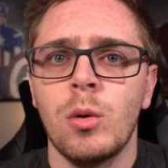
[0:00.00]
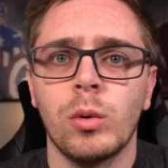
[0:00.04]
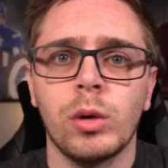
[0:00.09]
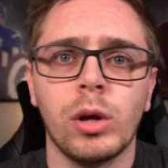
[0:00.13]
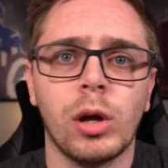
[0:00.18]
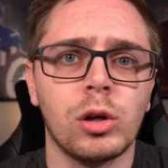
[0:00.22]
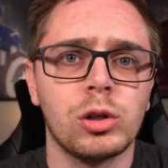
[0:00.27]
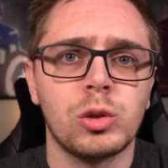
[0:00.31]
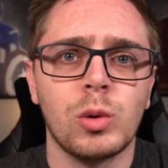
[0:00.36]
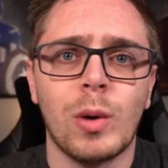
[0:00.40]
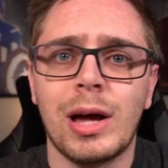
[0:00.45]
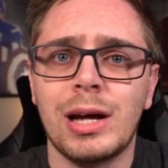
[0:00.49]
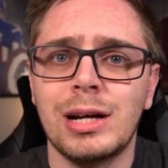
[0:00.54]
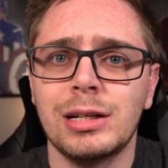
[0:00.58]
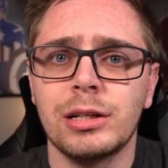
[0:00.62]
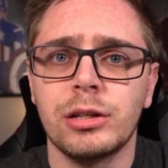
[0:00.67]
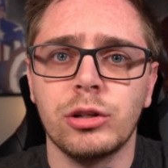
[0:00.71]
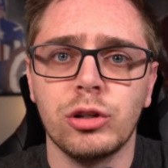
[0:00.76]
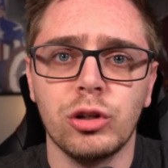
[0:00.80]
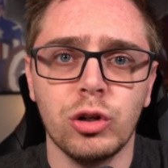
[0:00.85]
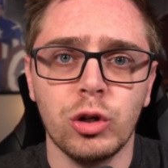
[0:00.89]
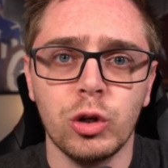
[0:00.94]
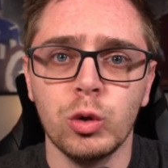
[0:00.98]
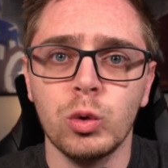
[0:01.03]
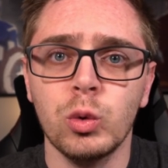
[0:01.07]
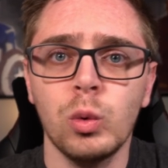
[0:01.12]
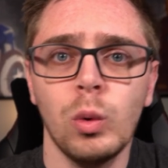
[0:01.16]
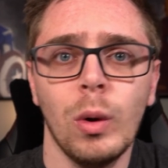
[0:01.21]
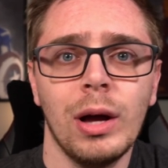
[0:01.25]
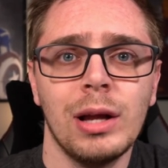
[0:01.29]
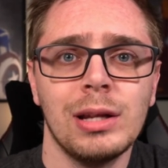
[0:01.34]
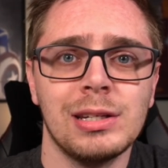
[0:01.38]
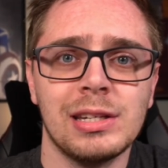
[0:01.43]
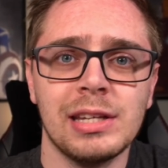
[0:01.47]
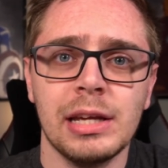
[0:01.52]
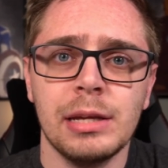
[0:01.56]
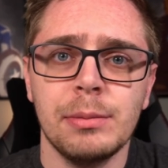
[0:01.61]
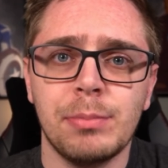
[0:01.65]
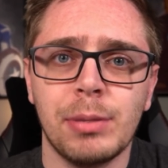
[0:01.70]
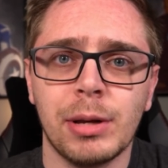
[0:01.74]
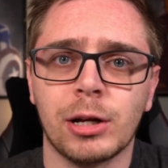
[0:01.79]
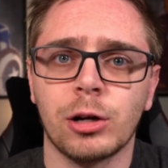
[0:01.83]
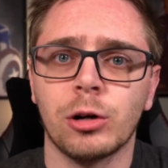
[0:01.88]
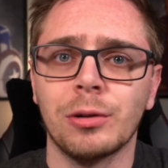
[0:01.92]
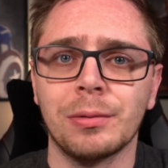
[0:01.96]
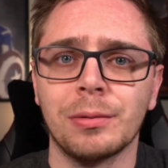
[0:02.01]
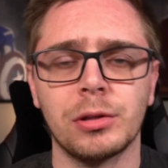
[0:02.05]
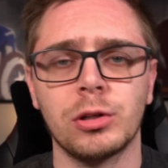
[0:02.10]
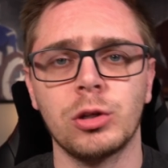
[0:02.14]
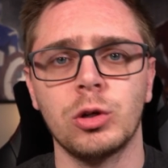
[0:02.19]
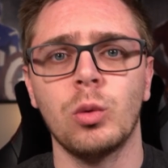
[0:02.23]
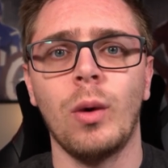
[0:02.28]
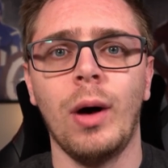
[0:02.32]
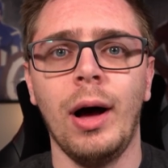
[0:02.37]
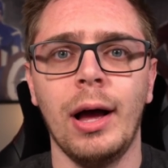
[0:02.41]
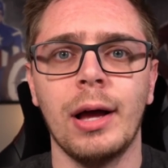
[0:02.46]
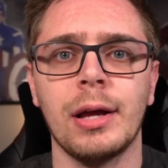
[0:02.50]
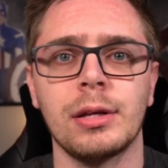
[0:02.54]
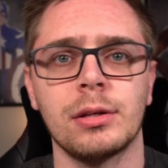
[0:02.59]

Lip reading: We also added a new date picker in the UI.